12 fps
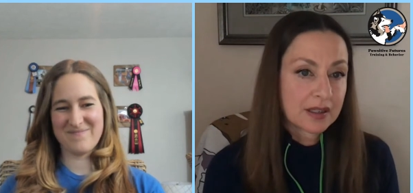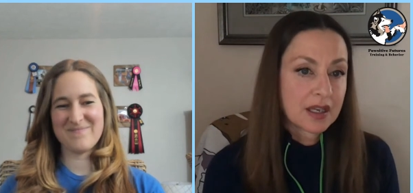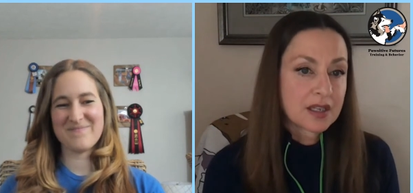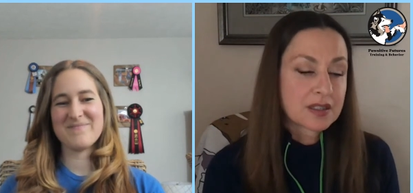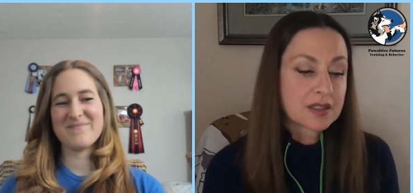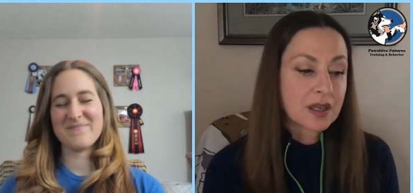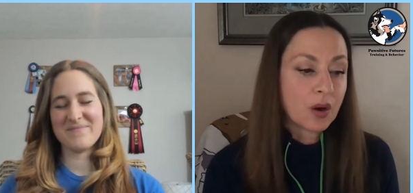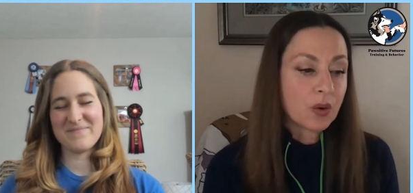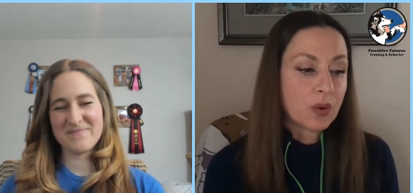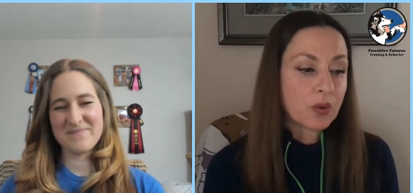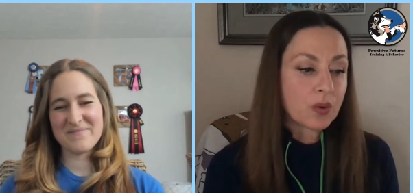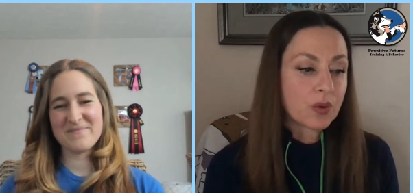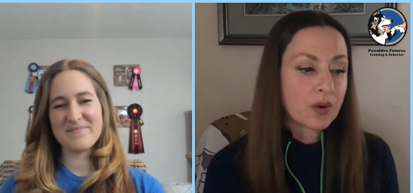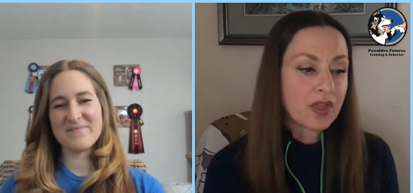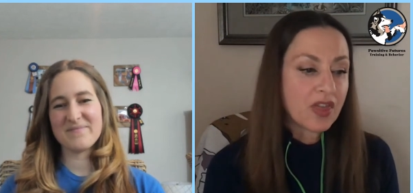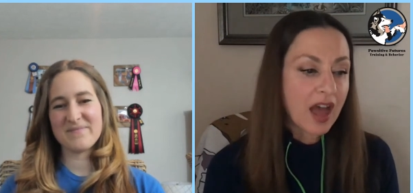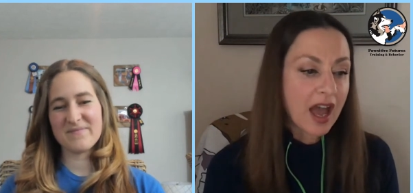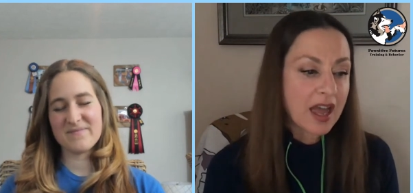Speaker 1: So
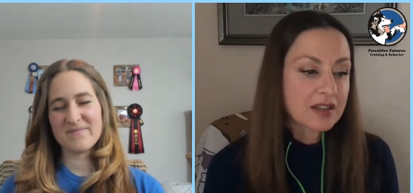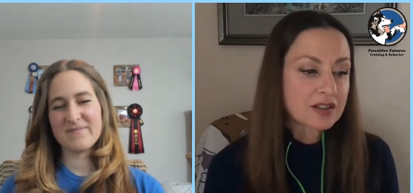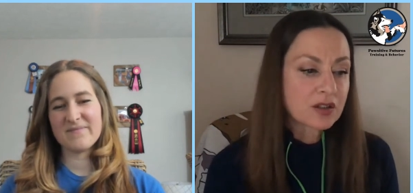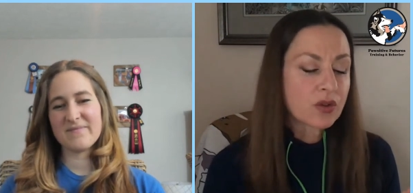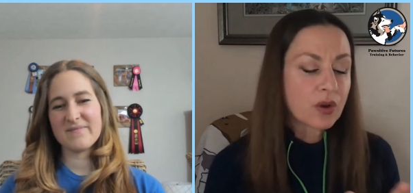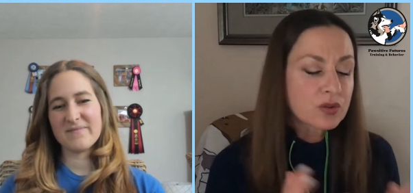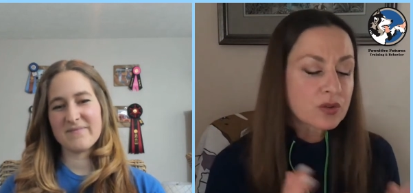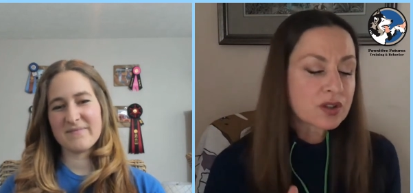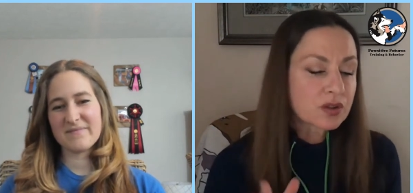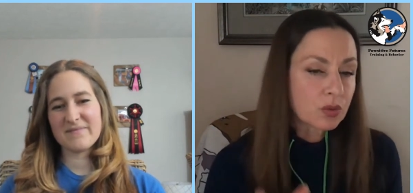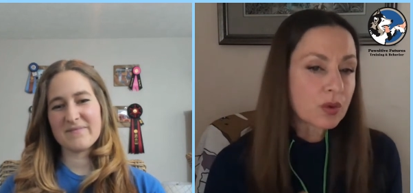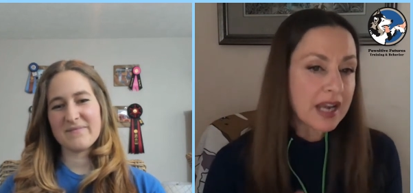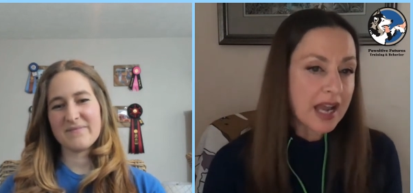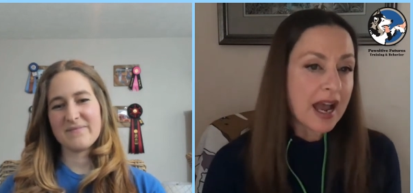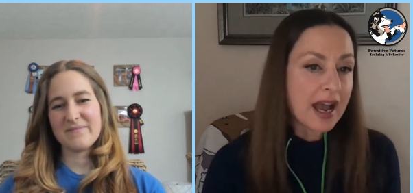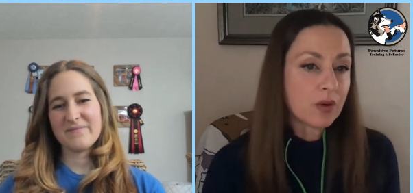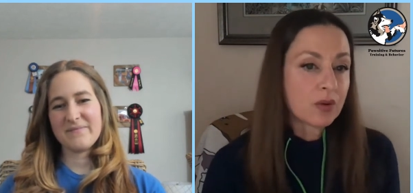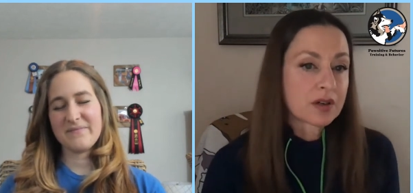that, so those three
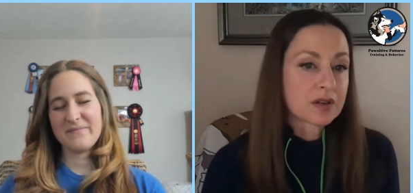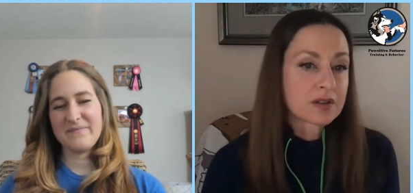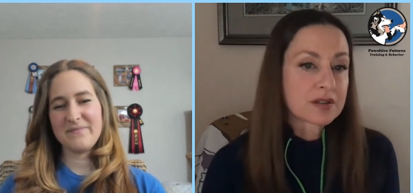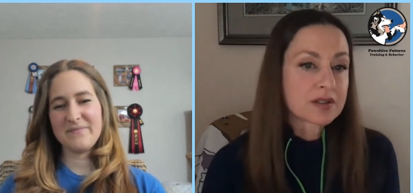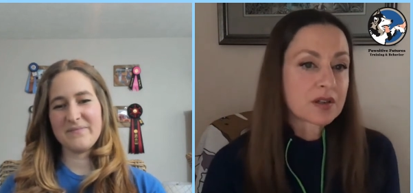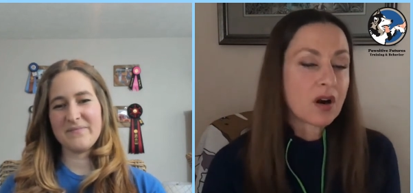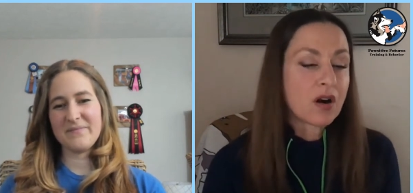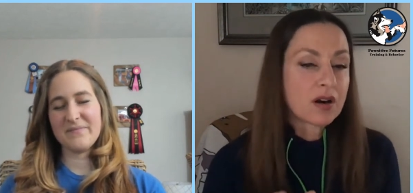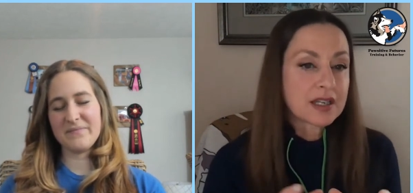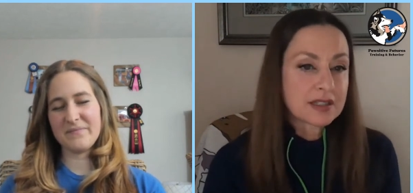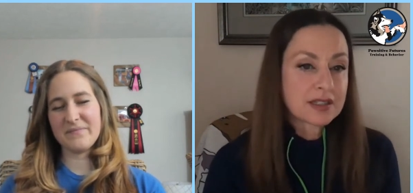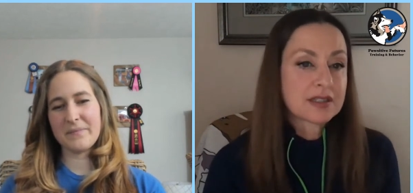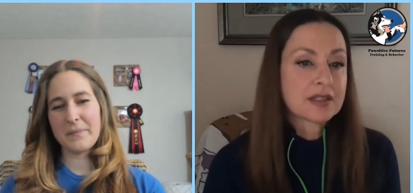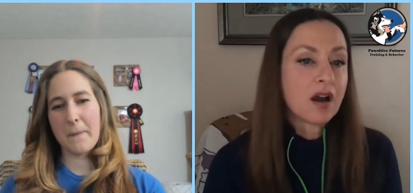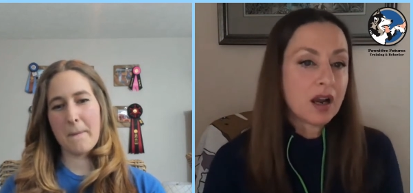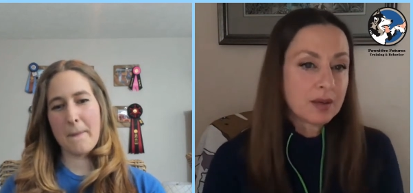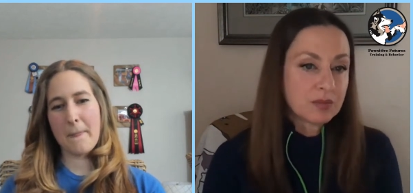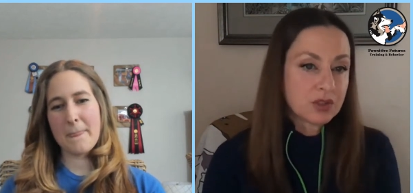hours are it's
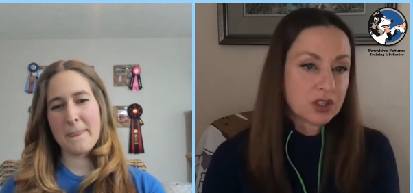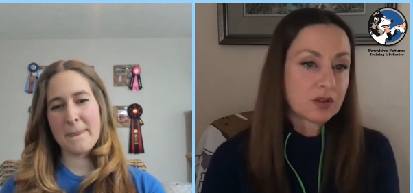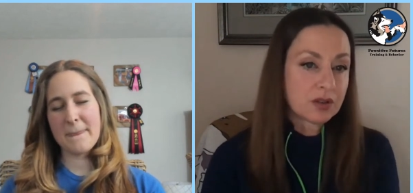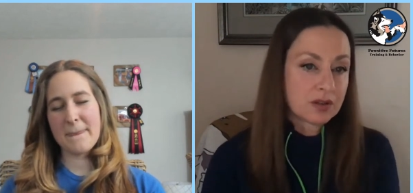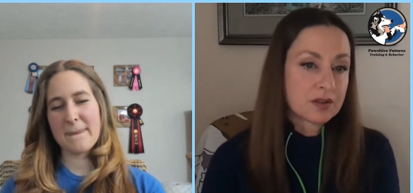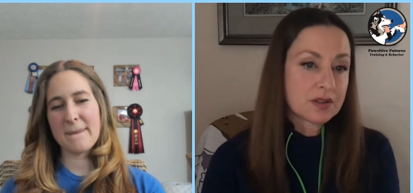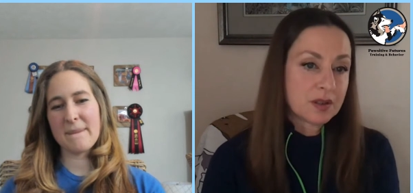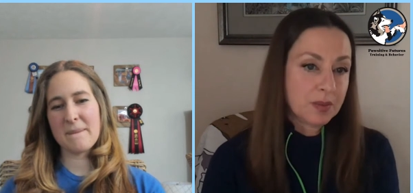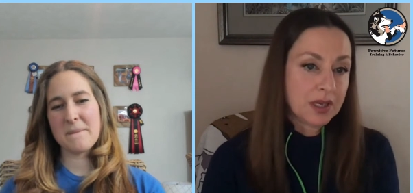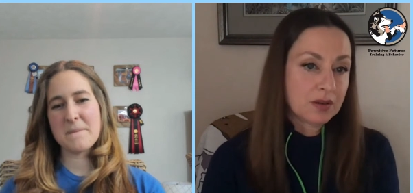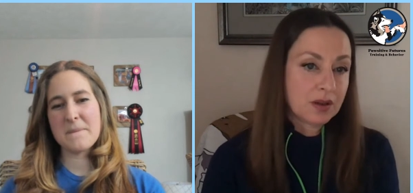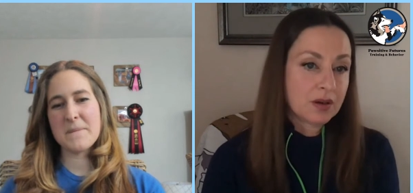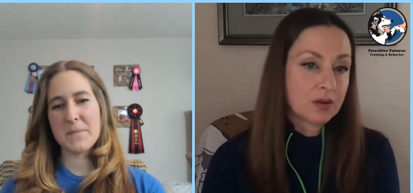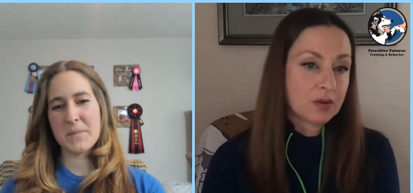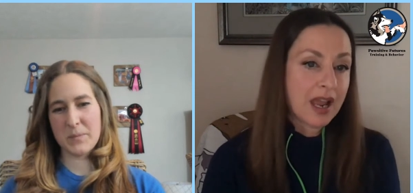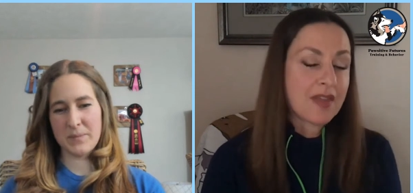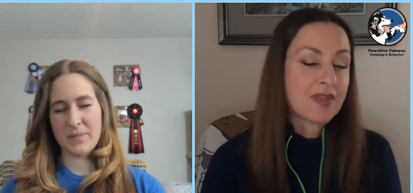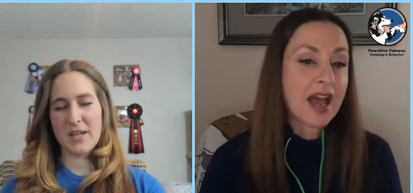time to learn to be alone.
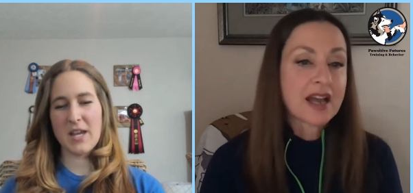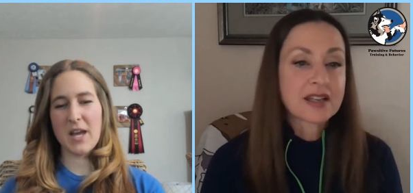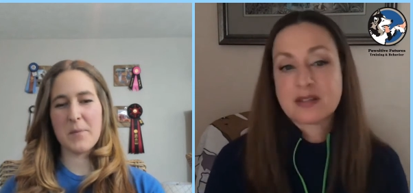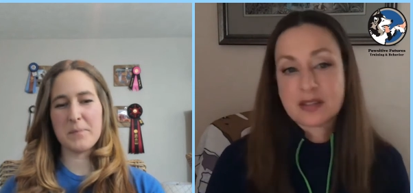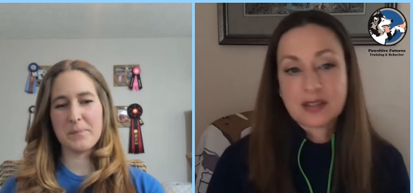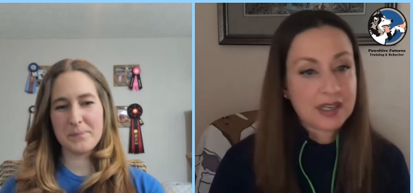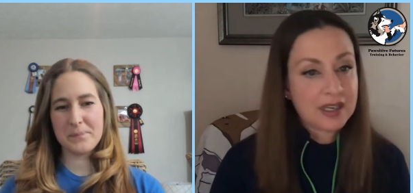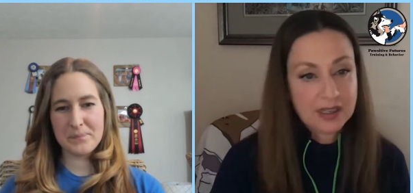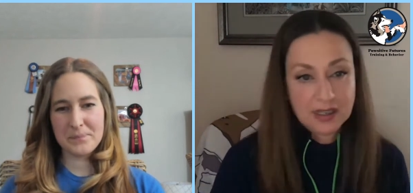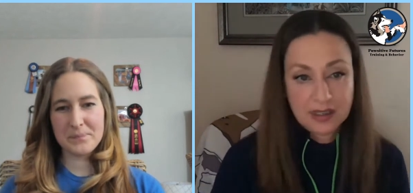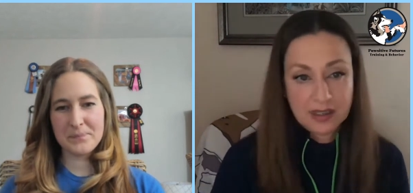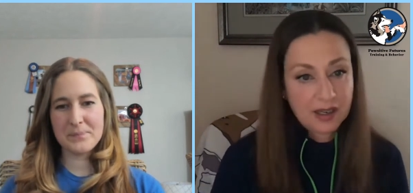And that's yeah. key.